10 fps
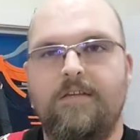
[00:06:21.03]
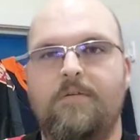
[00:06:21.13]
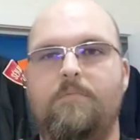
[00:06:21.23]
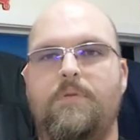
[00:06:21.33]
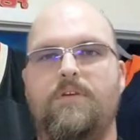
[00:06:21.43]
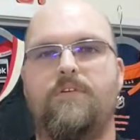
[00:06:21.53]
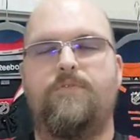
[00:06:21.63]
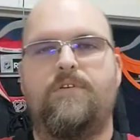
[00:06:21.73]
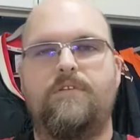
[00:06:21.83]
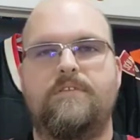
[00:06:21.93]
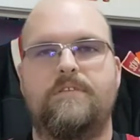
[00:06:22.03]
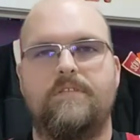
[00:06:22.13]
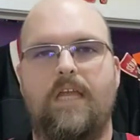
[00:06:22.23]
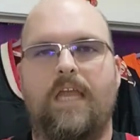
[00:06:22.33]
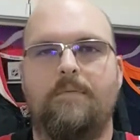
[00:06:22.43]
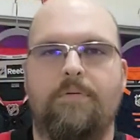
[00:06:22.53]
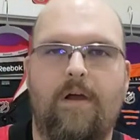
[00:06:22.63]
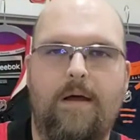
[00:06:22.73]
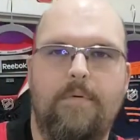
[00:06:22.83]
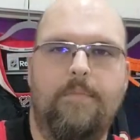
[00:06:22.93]
Beautiful. And
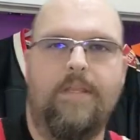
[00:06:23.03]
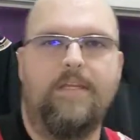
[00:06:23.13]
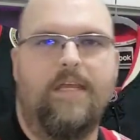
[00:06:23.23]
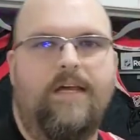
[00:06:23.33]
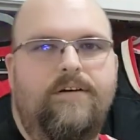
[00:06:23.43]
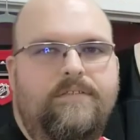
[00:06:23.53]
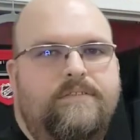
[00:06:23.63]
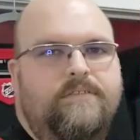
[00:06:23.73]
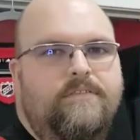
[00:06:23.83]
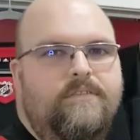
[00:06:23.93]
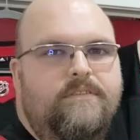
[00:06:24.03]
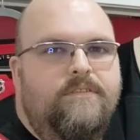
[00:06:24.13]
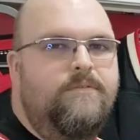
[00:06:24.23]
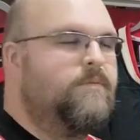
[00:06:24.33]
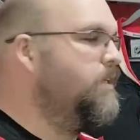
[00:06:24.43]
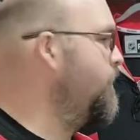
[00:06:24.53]
probably now we're going